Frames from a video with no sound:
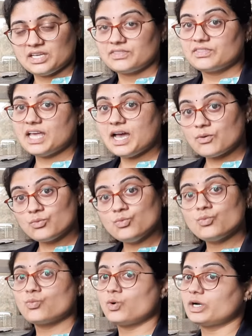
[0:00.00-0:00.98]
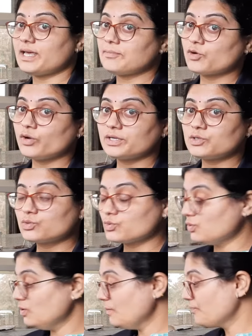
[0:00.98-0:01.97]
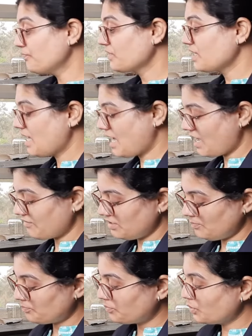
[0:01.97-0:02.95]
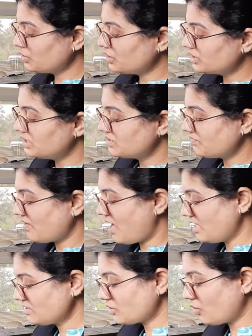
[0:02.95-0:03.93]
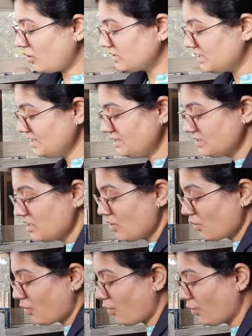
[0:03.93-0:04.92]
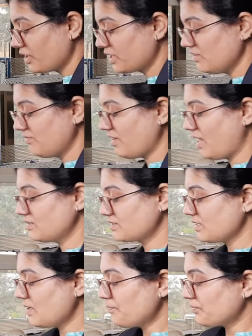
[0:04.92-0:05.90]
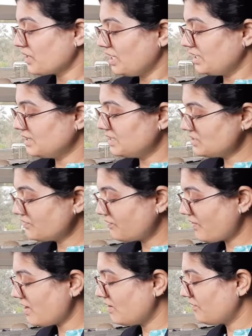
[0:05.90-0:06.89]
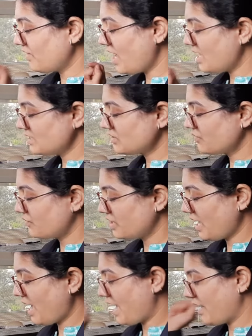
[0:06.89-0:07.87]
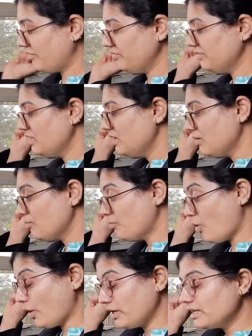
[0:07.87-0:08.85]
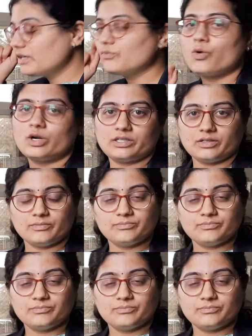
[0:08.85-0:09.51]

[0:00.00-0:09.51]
Now, what I am going to do, I will put this flask on this conical flask. In this flask, we have boiling water.